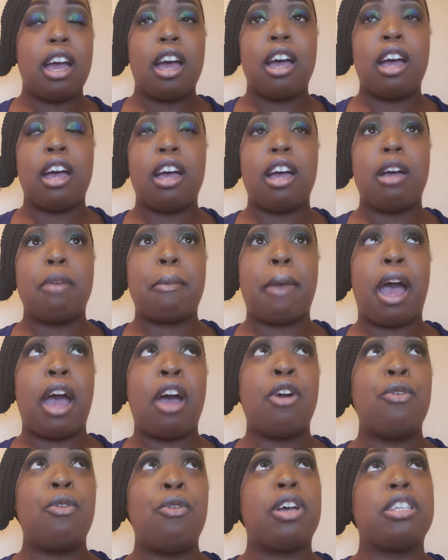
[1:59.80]

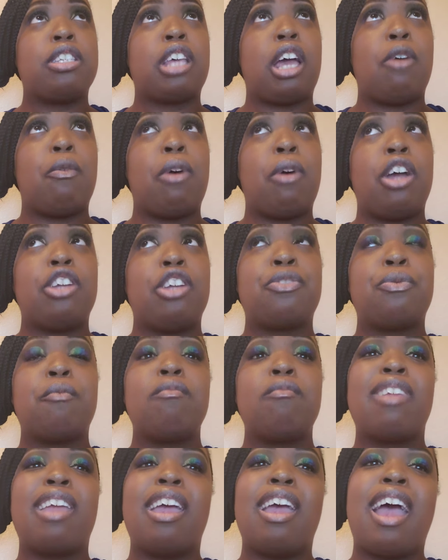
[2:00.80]
Who else I watch?
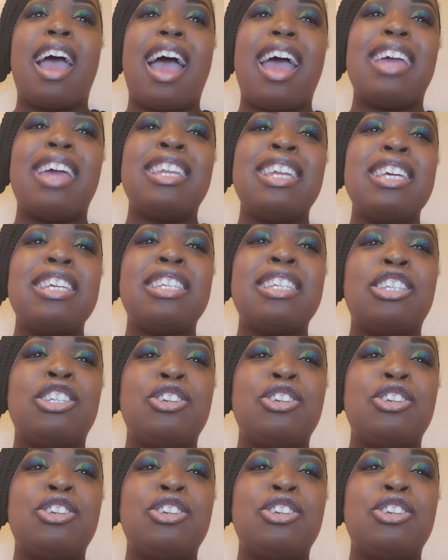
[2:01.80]
It is